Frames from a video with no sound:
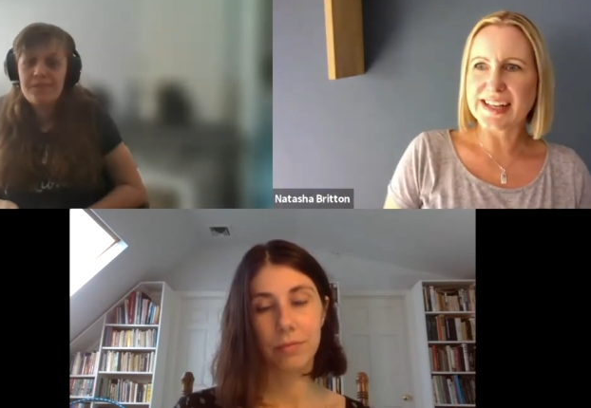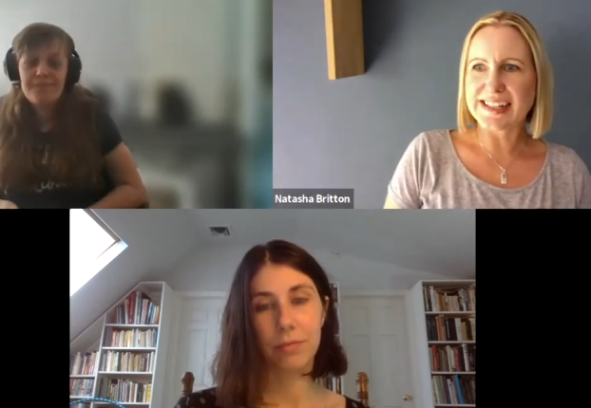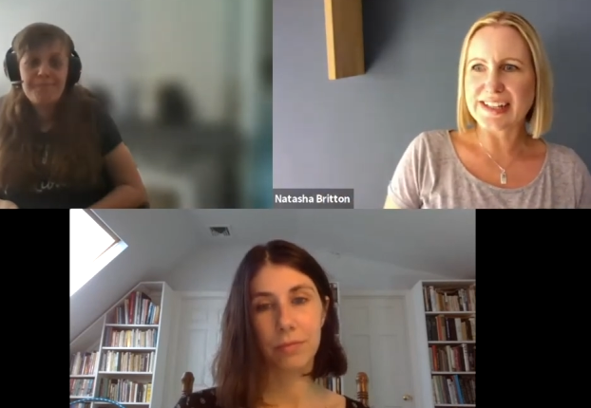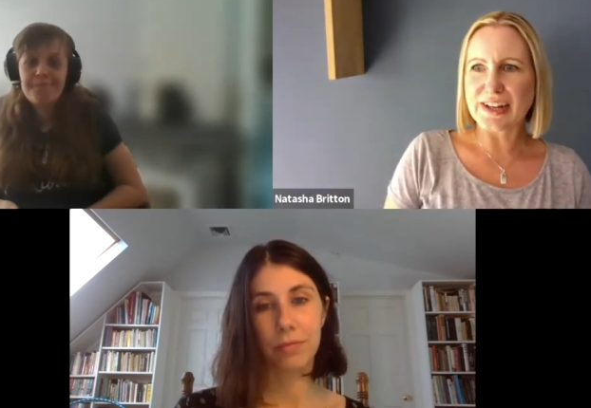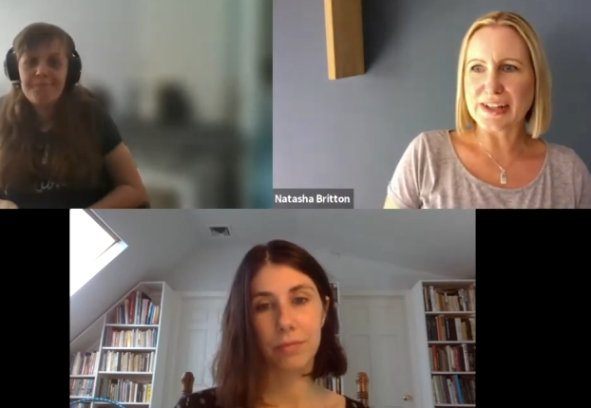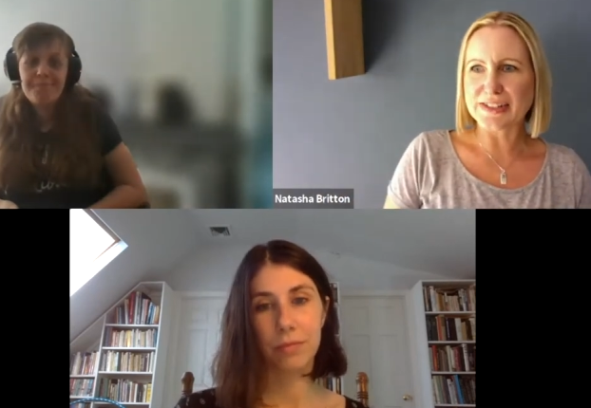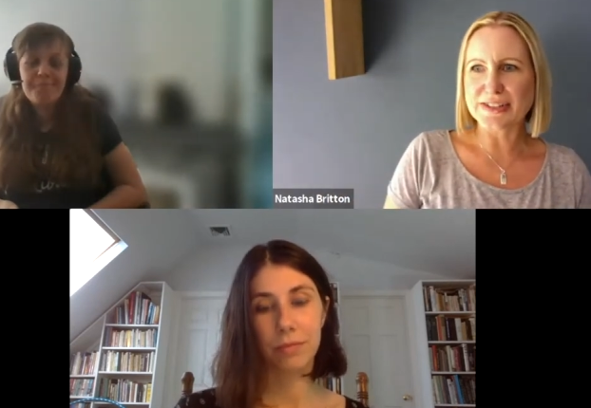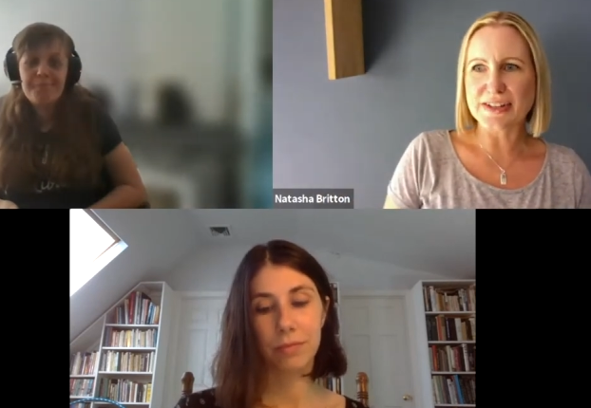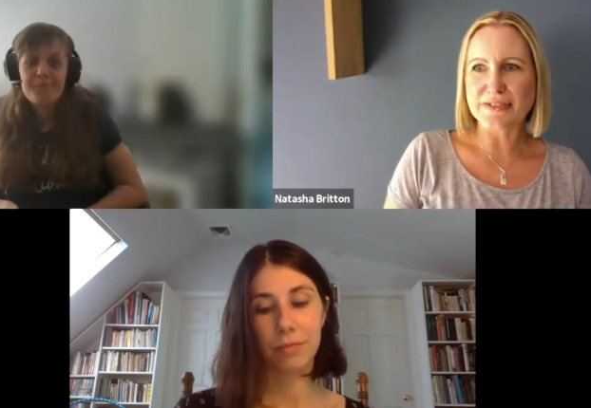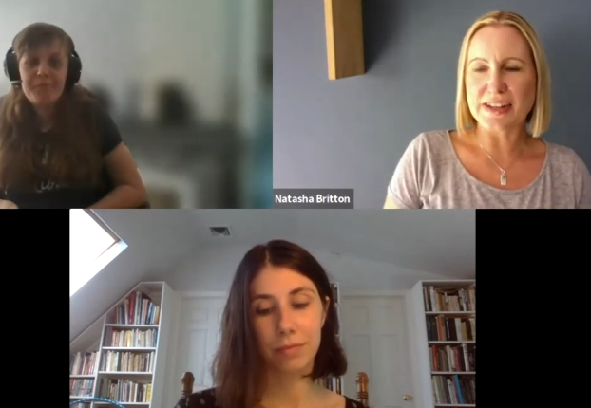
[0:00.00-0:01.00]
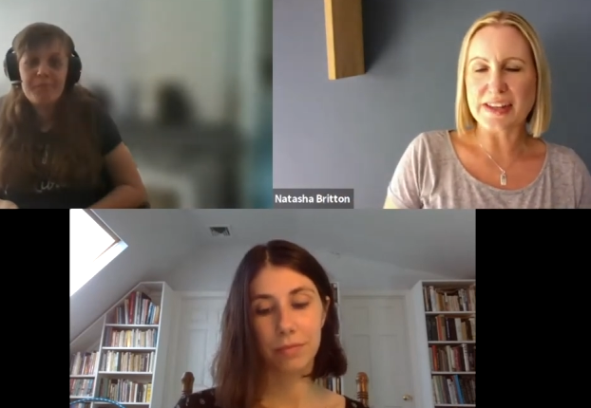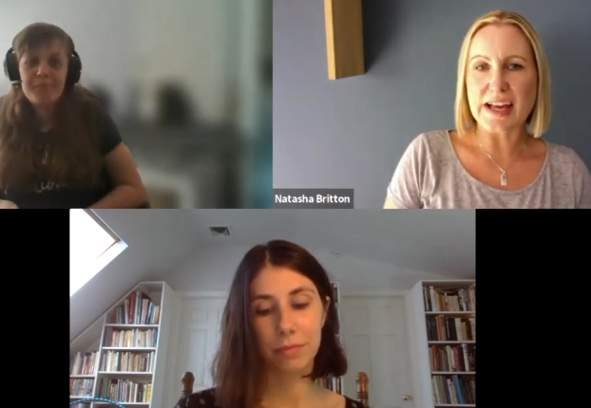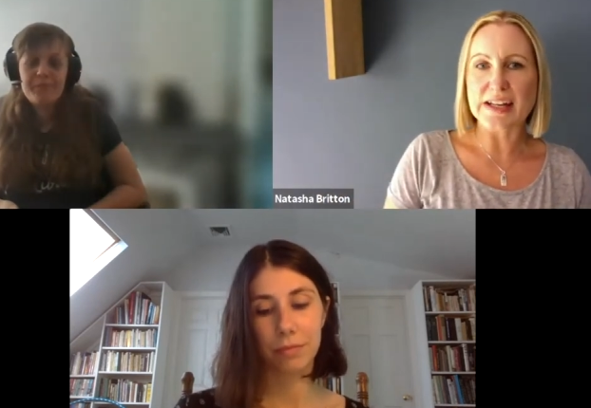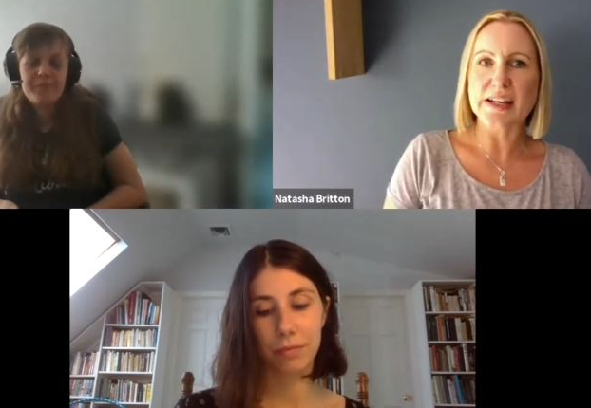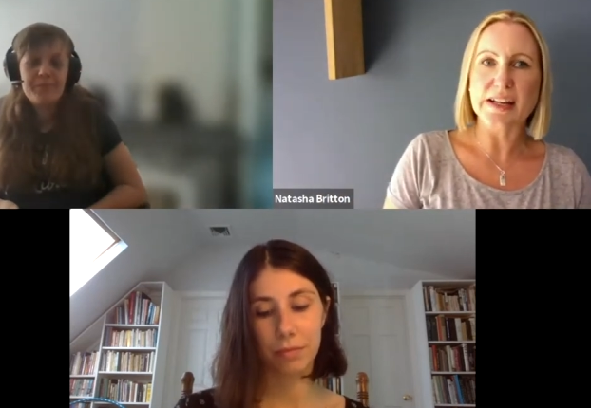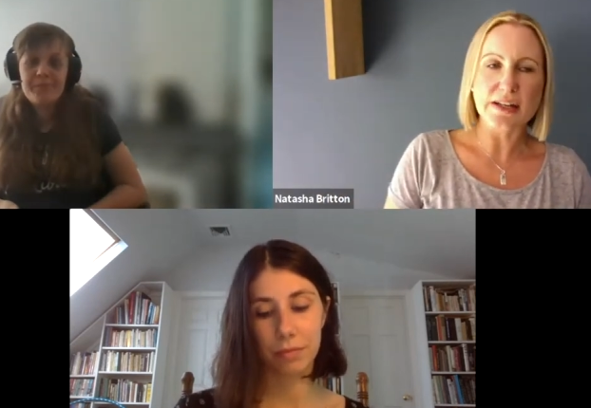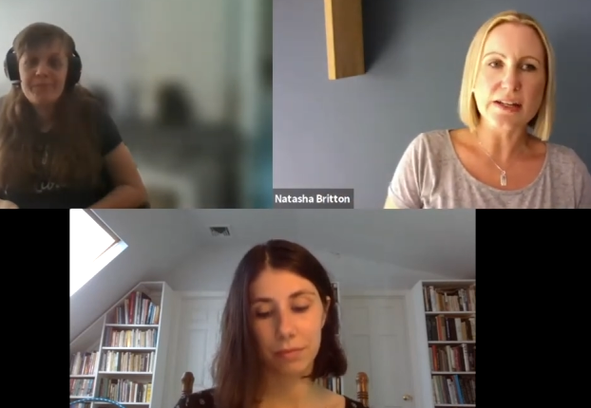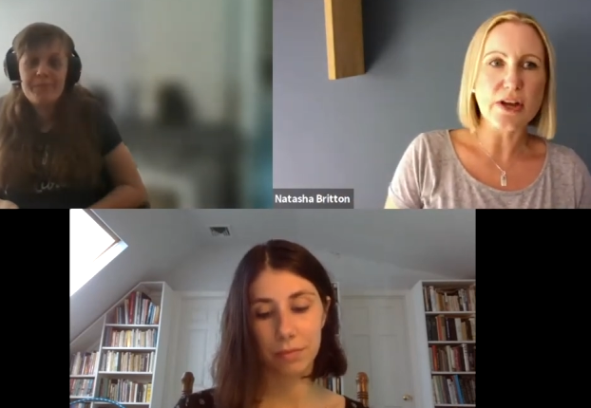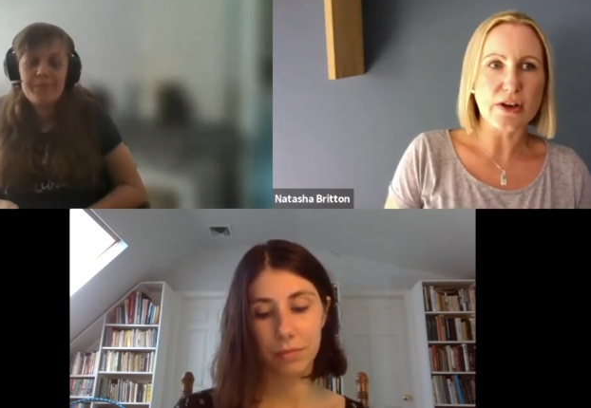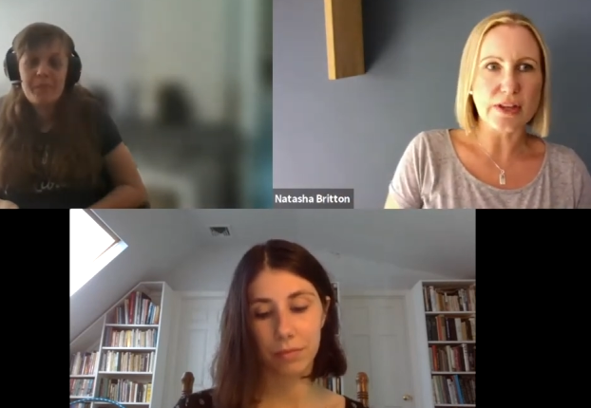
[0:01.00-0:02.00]
Speaker 1: you know, stuff like that. And and I
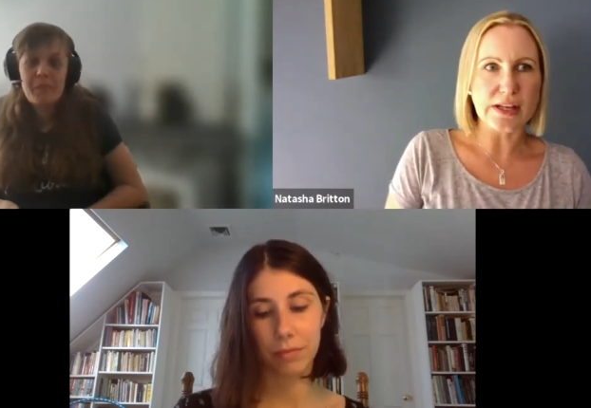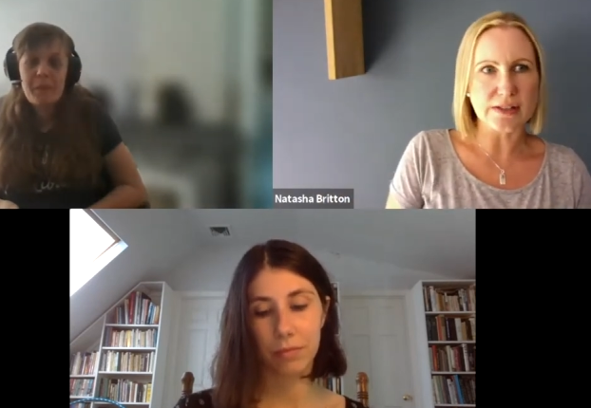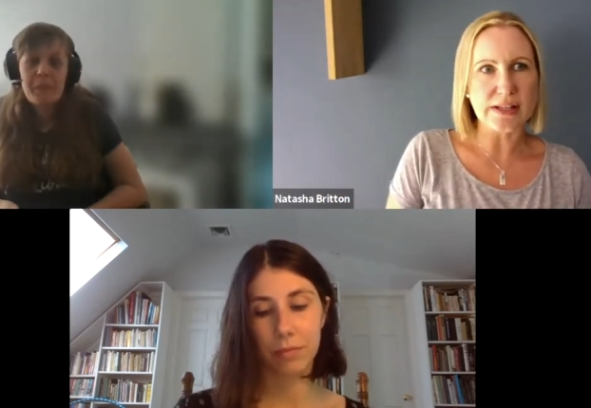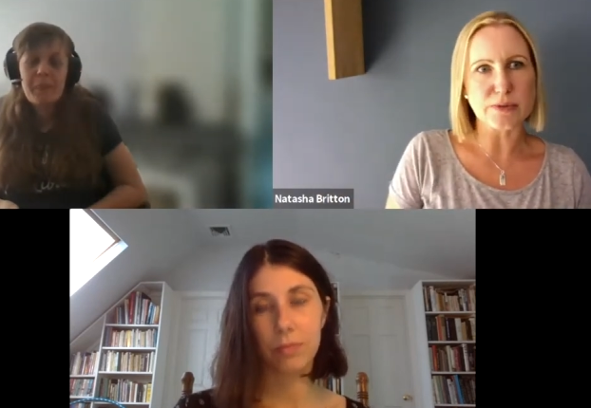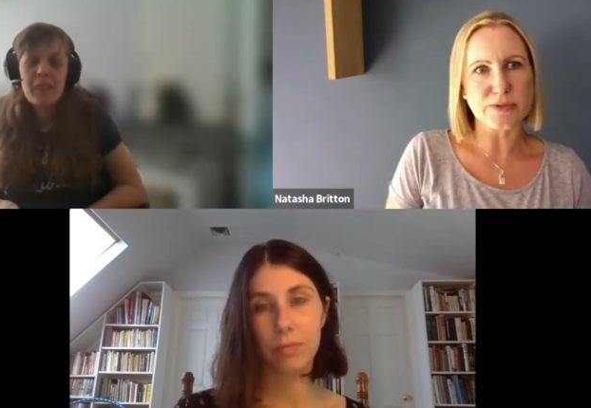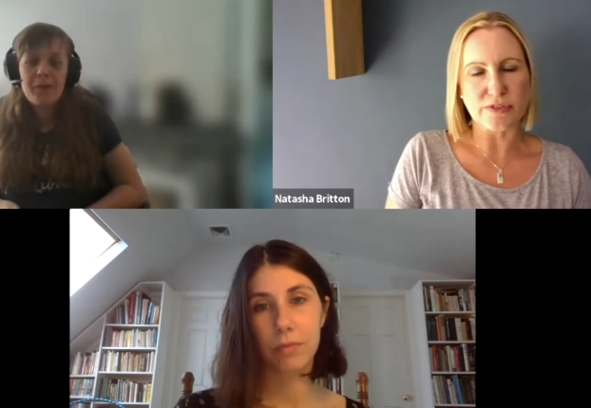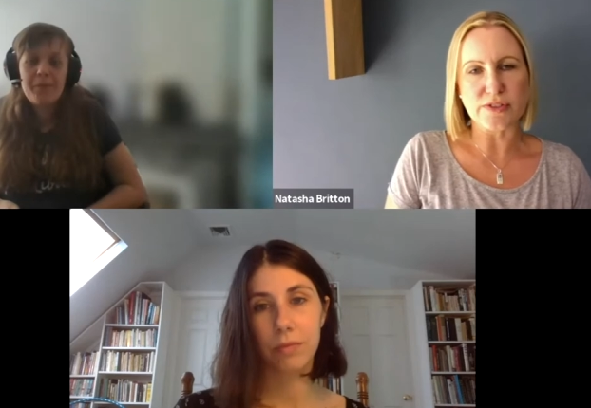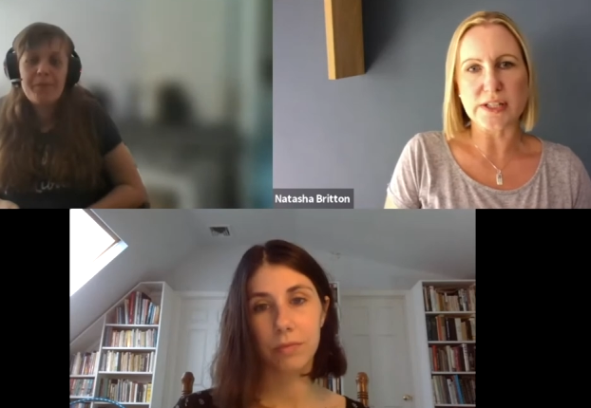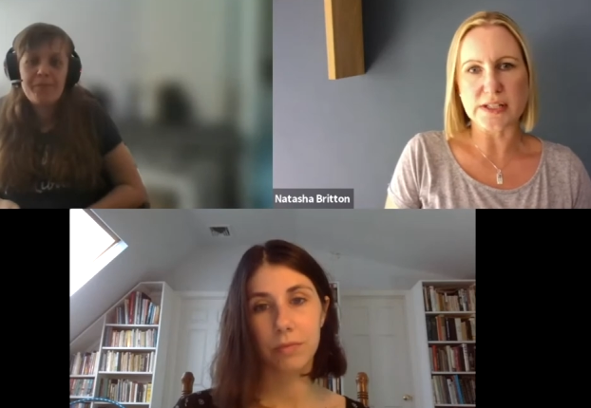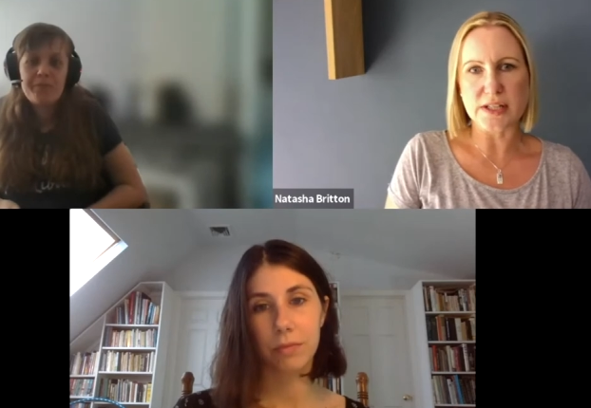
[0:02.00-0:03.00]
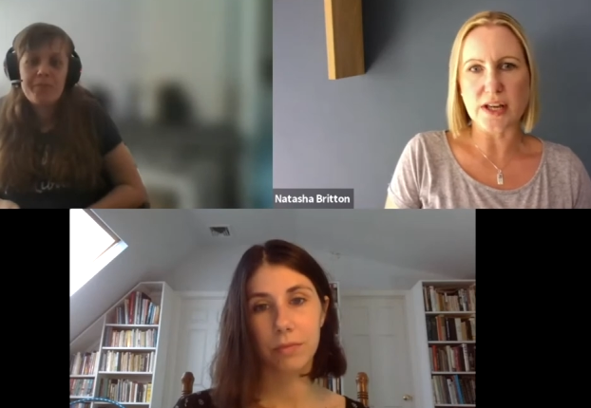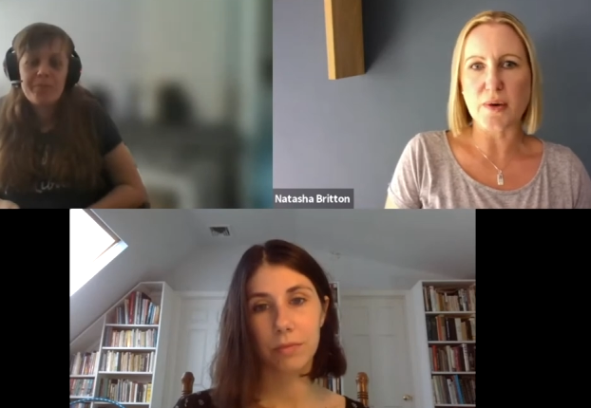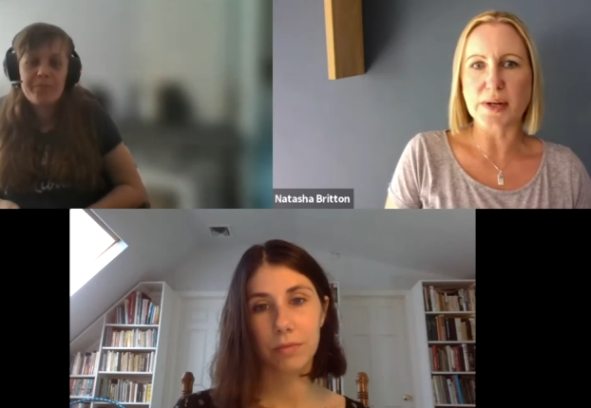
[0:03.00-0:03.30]
know that that was 15 years ago.